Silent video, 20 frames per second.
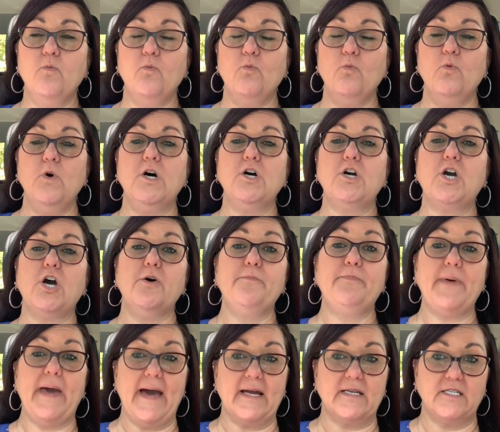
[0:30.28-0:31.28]
we'll go
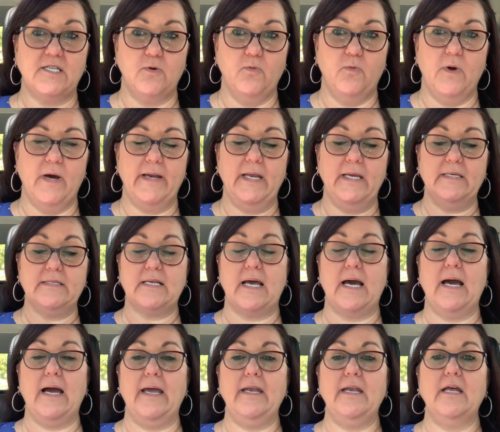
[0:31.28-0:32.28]
back to what has
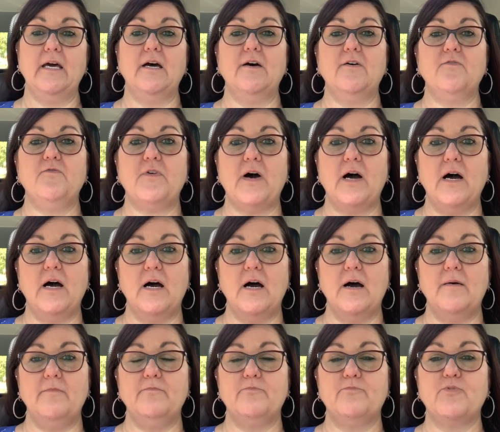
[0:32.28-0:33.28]
kind of
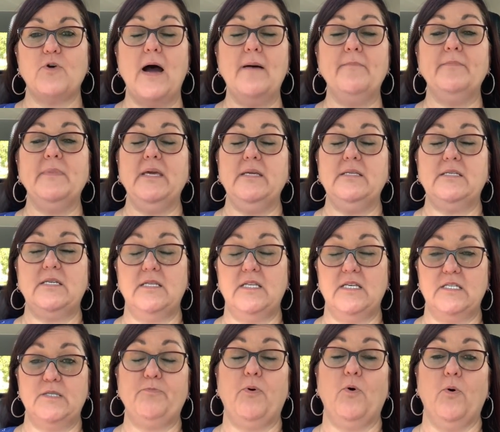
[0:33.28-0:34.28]
brought me to
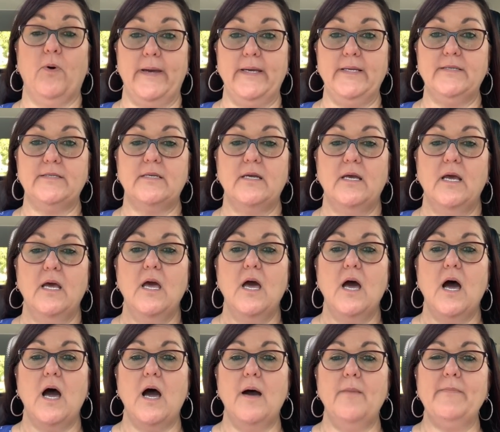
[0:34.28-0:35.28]
this point.
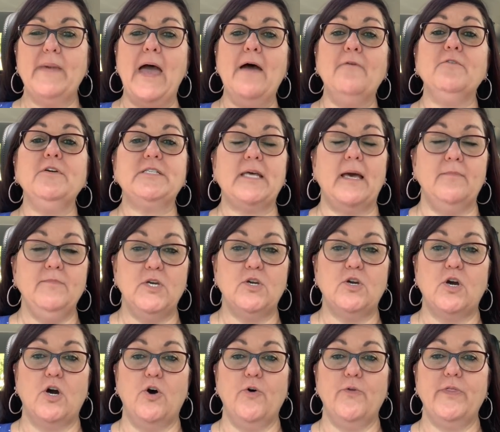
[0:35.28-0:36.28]
Every time you
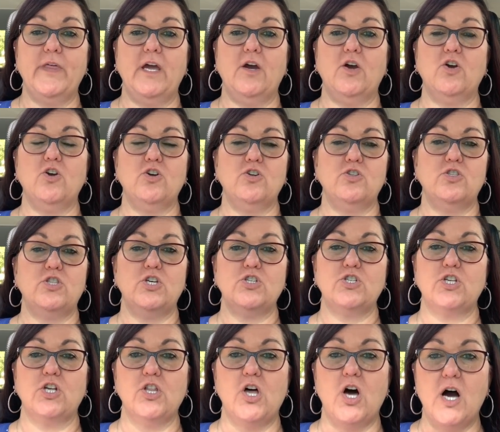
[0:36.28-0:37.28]
go there,
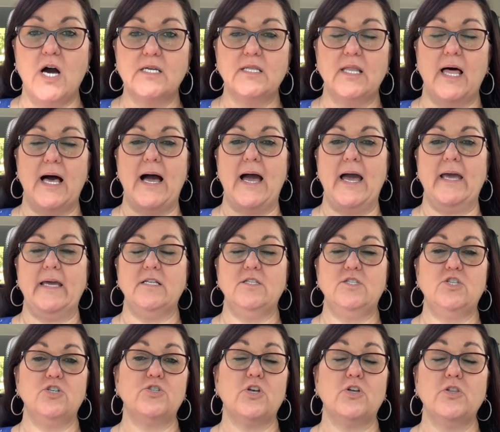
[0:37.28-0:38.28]
there's a long line.
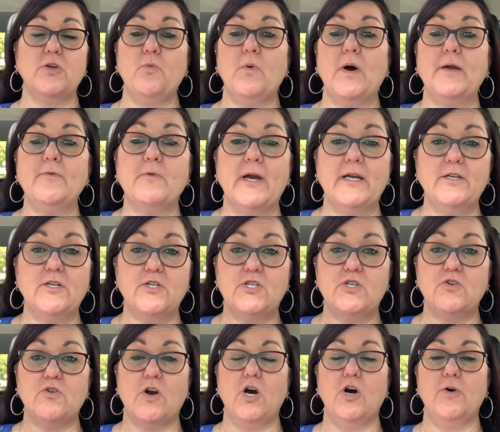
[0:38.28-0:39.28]
There's only one
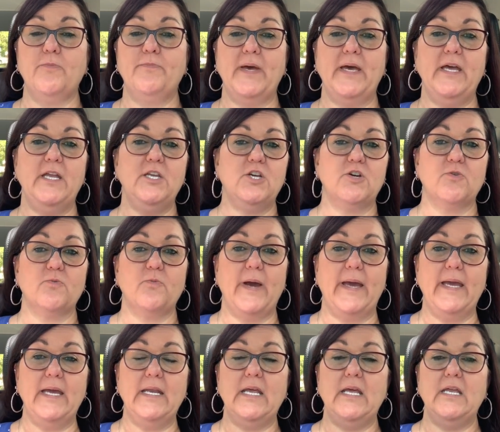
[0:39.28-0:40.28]
register open. You're
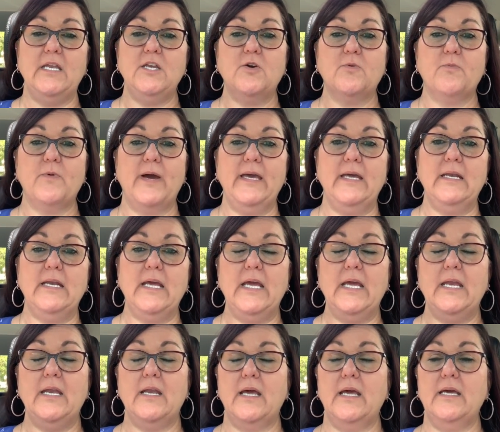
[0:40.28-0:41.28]
waiting.
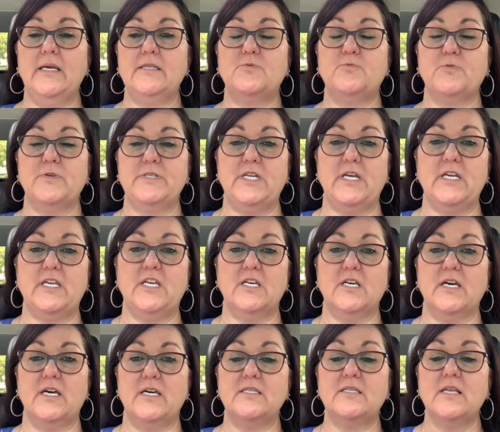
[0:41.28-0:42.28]
It's
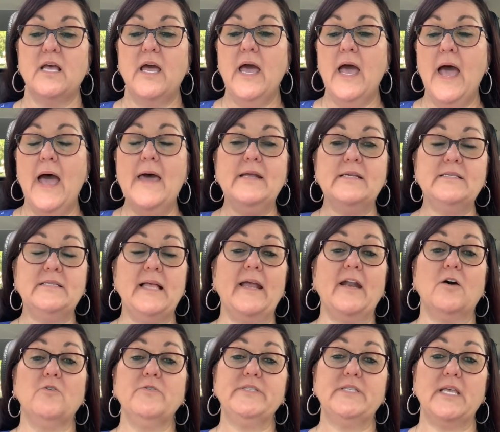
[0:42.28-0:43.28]
ridiculous. And it's not
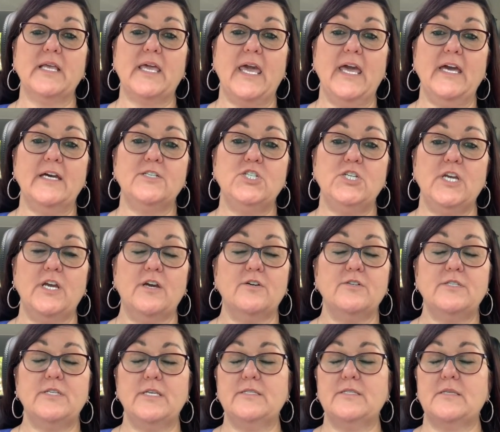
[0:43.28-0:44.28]
always the
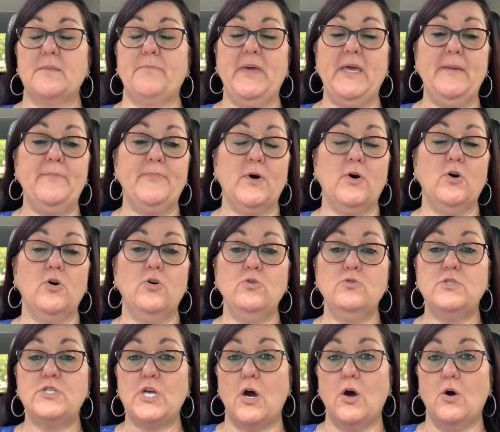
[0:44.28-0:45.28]
cashiers. It's the people who
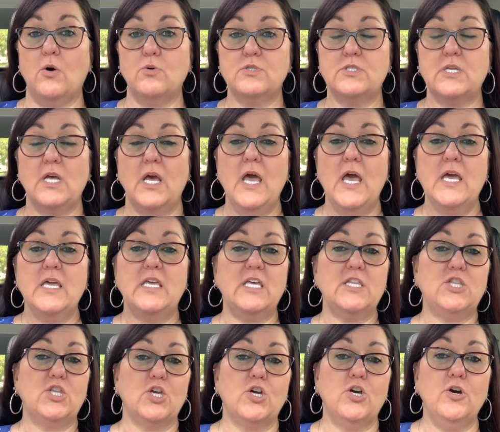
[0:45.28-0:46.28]
don't
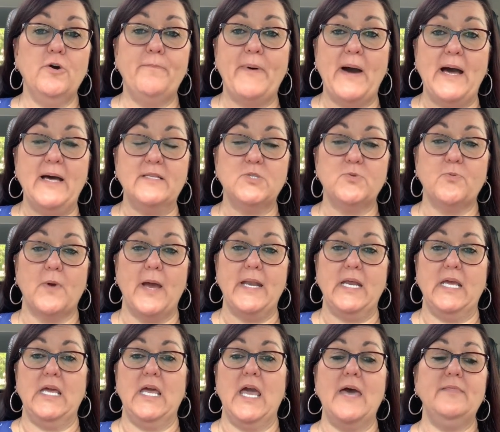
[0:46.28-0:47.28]
get the coupons
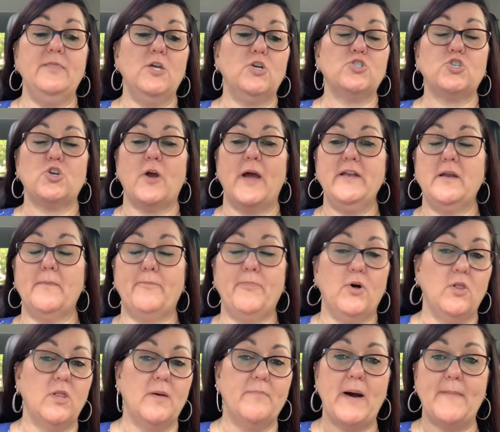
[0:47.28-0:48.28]
ready. And they're trying to
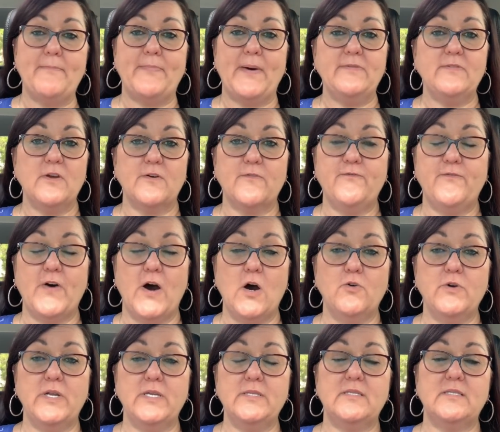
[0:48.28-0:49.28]
pull them up on their
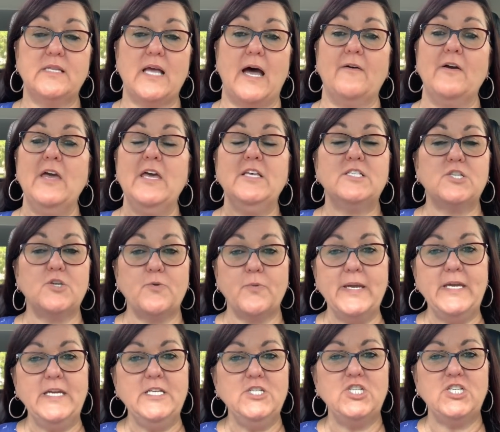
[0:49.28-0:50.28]
phone and stuff.
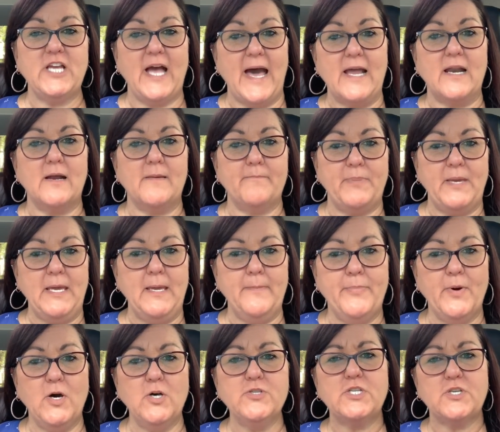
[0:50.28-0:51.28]
Screenshot them,
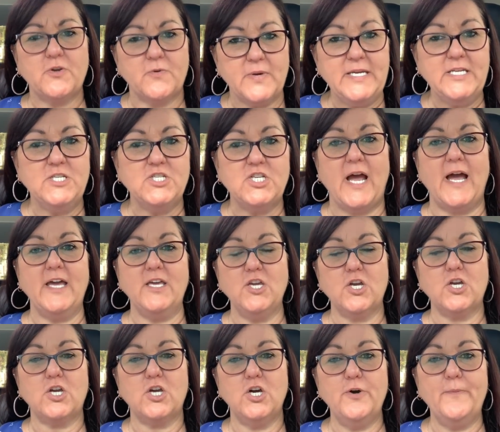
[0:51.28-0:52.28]
people. Screenshot
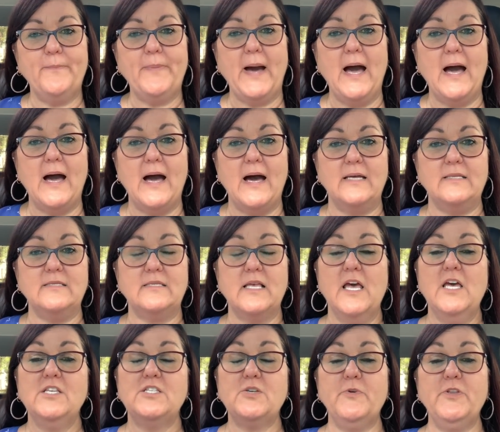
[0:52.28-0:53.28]
your coupons.
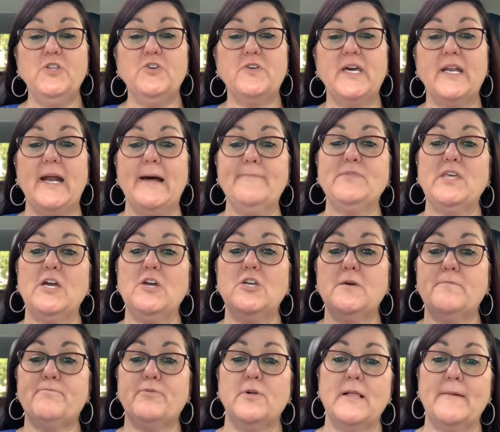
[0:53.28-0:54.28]
So when you get up there,
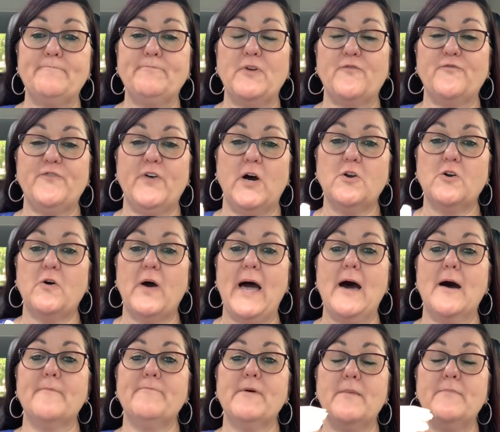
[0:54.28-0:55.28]
you pull up your photo
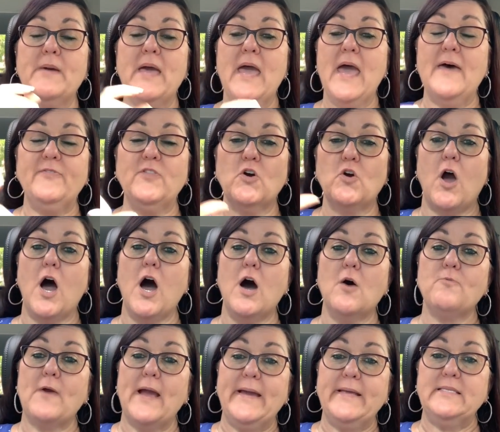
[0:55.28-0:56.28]
album and they're all
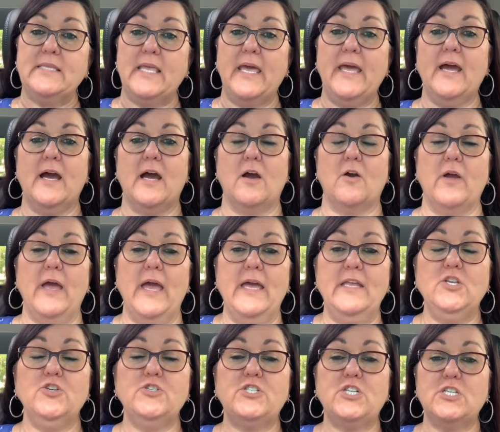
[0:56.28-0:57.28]
right there.
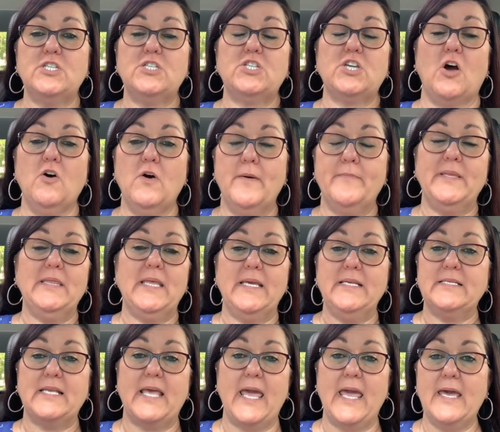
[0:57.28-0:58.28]
And you just show them and they
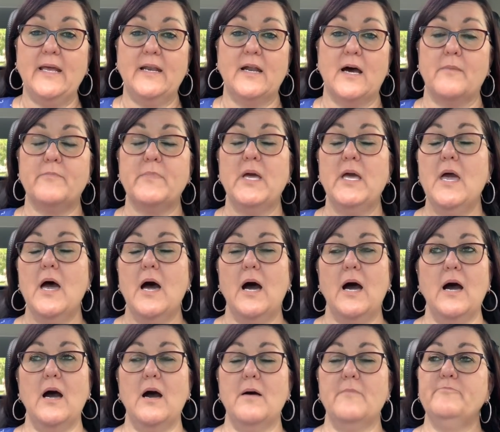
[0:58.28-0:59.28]
scan them.
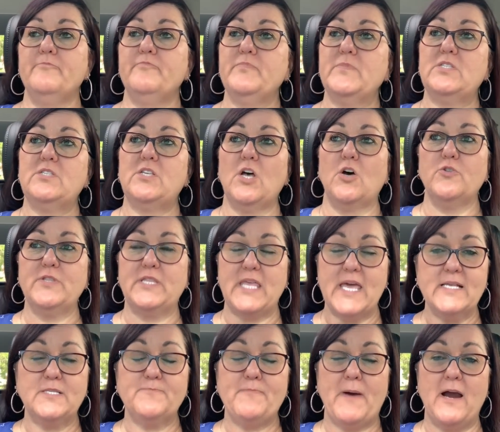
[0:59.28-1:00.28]
So
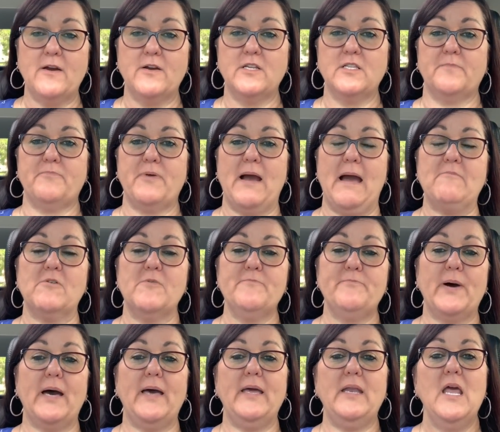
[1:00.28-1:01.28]
that's part of the problem.
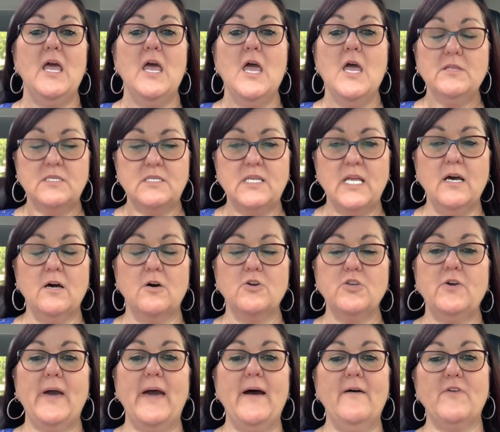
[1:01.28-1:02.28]
But still,
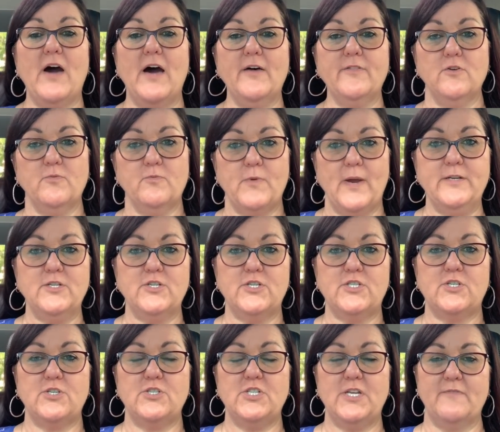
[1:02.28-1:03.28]
you have other
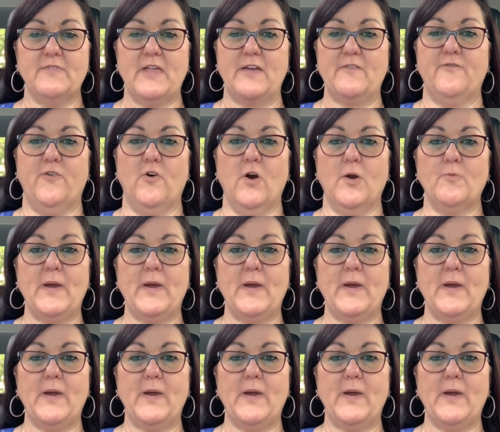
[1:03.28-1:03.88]
registers. You have like 4